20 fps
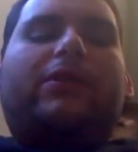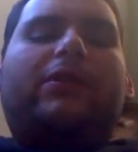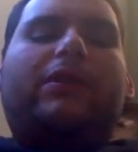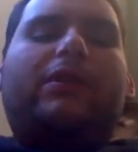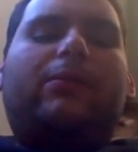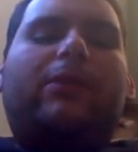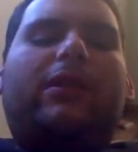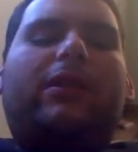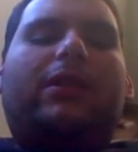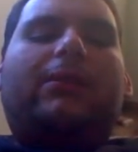The
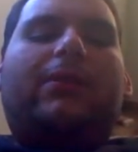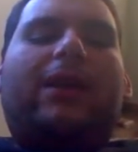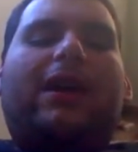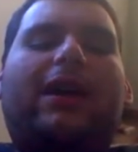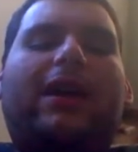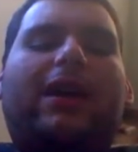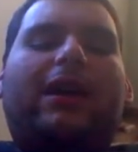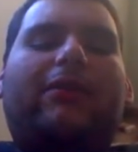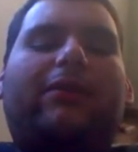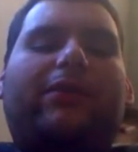only problem I
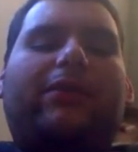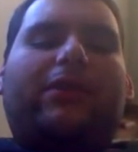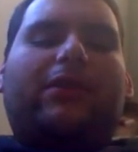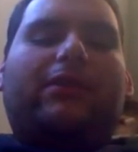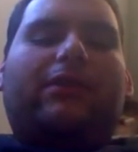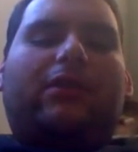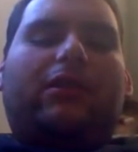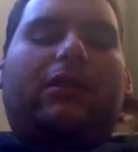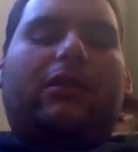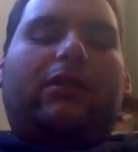have with
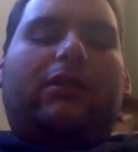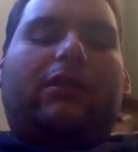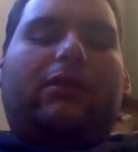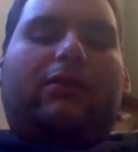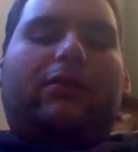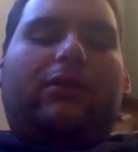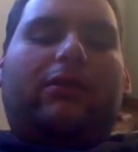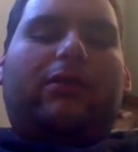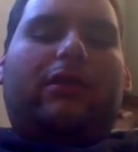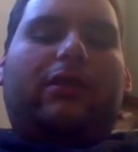this card so
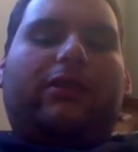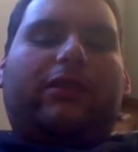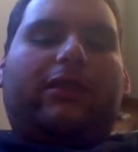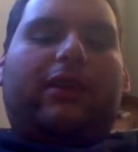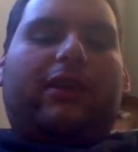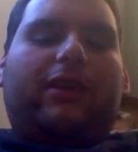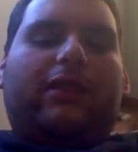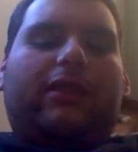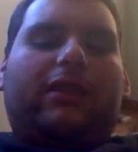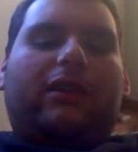far is
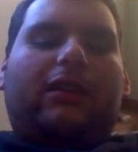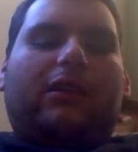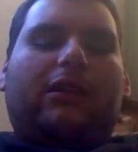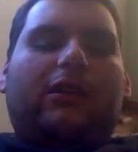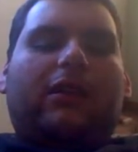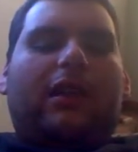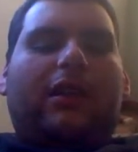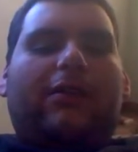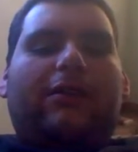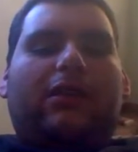that they're
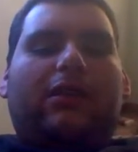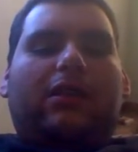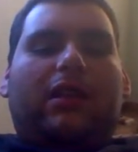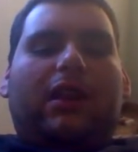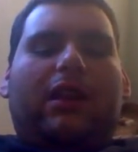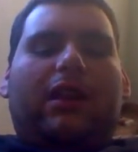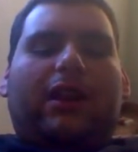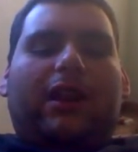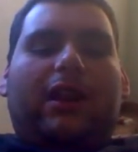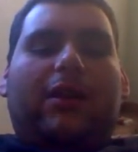going to have a
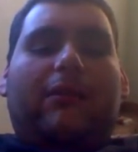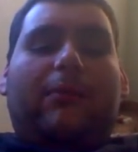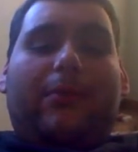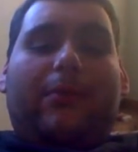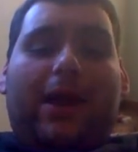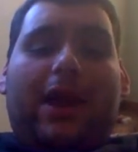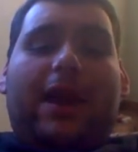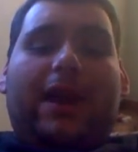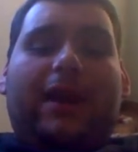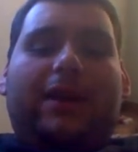
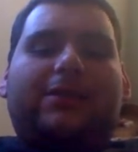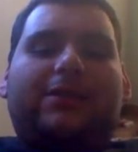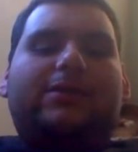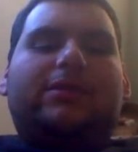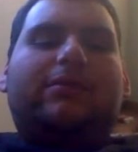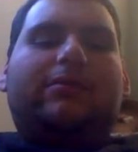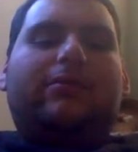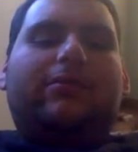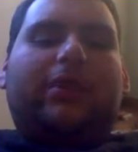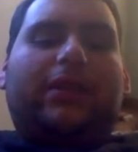knockout match,
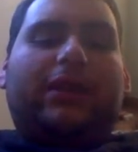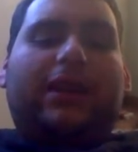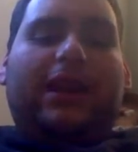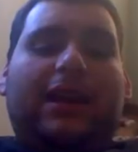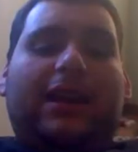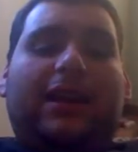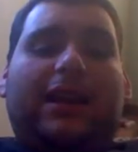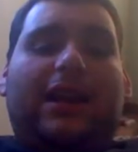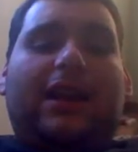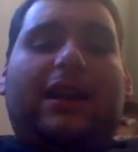but
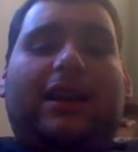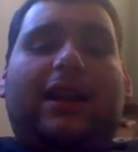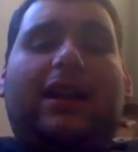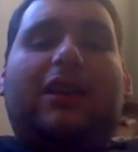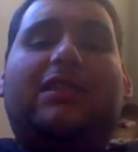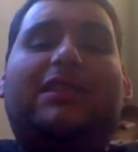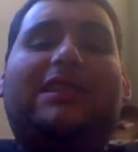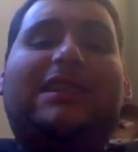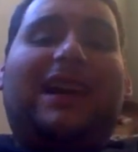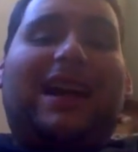a
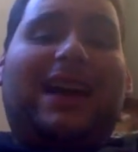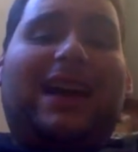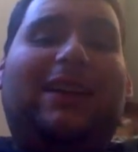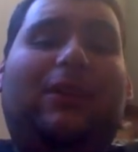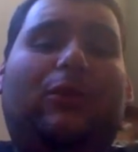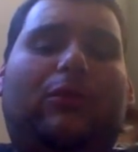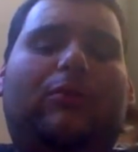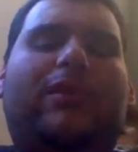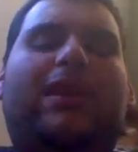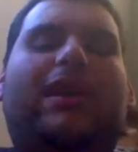knockout
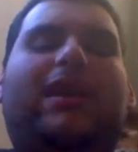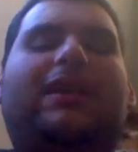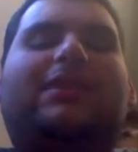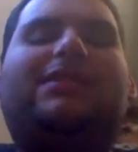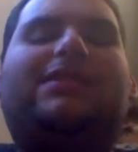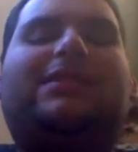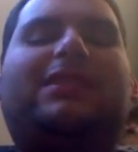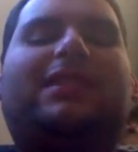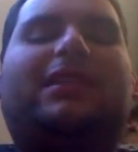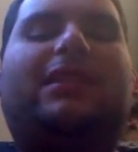title
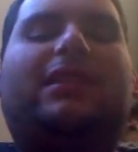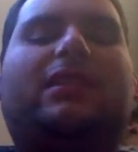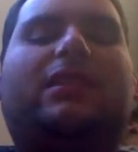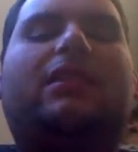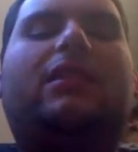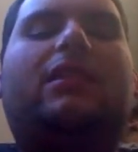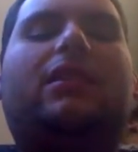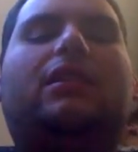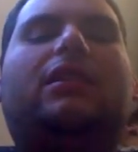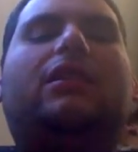match, and
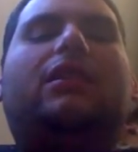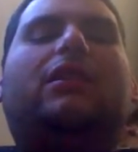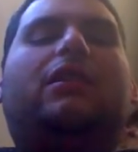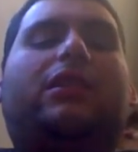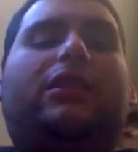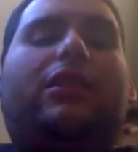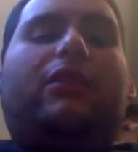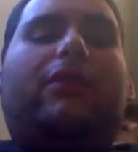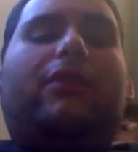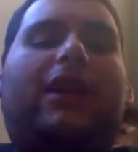
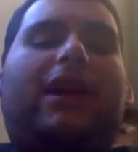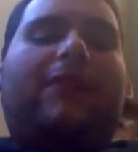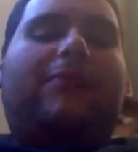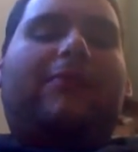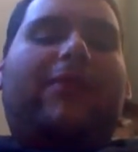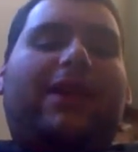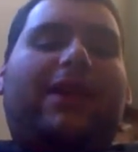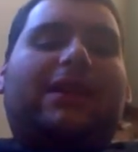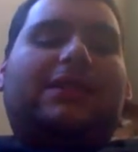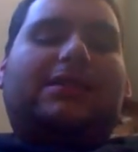don't
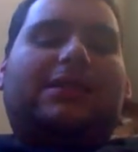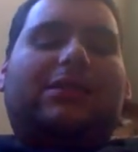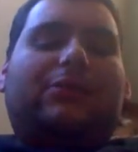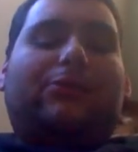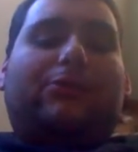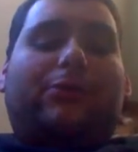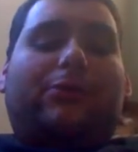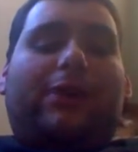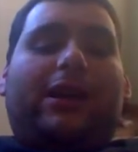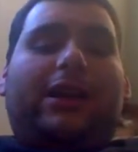have
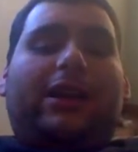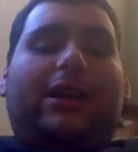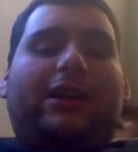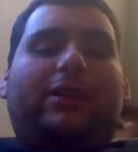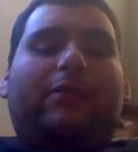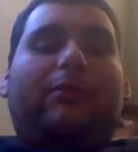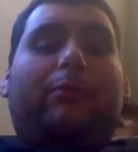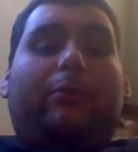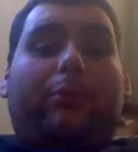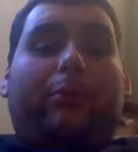Madison
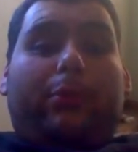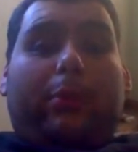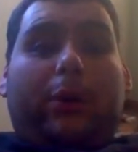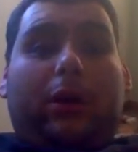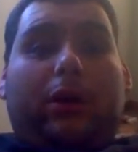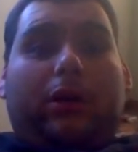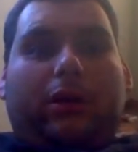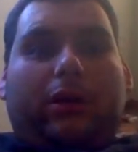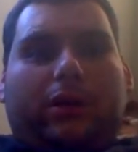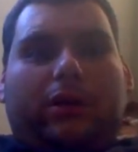Rayne
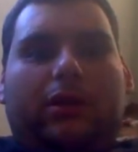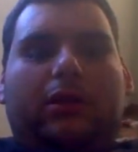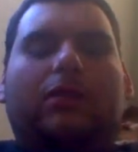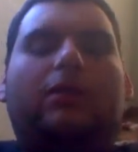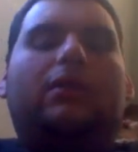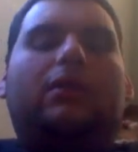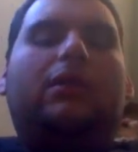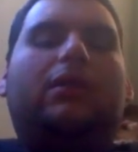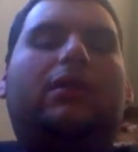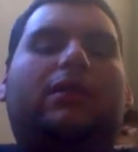booked
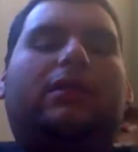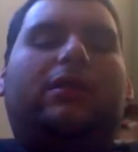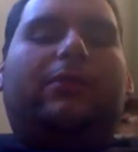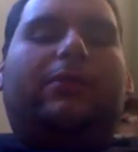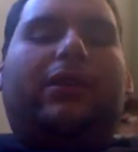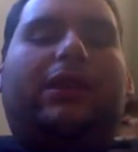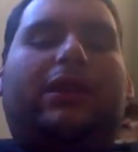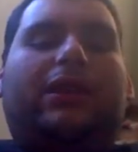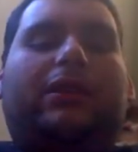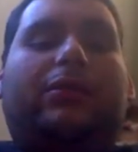to
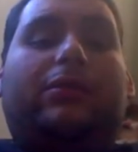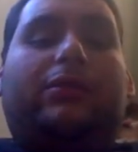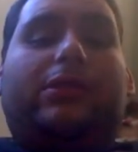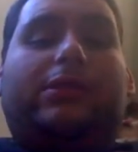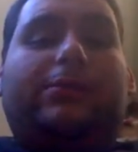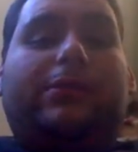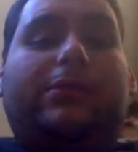be in it, which